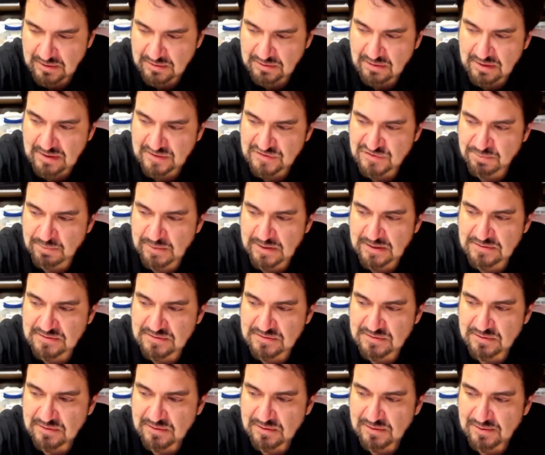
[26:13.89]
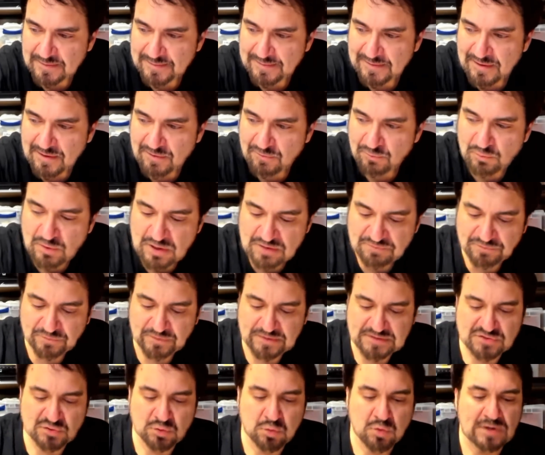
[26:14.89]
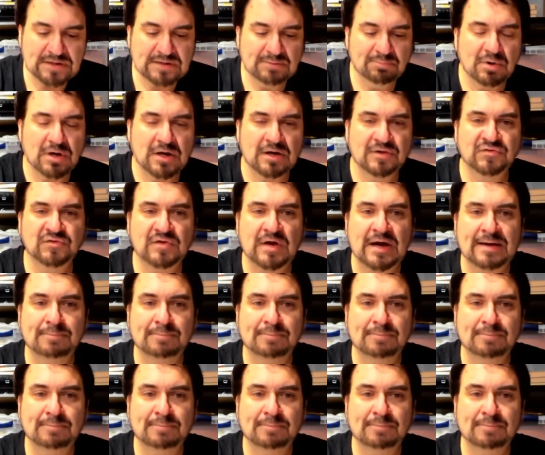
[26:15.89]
Now, I spent roughly 20 bucks.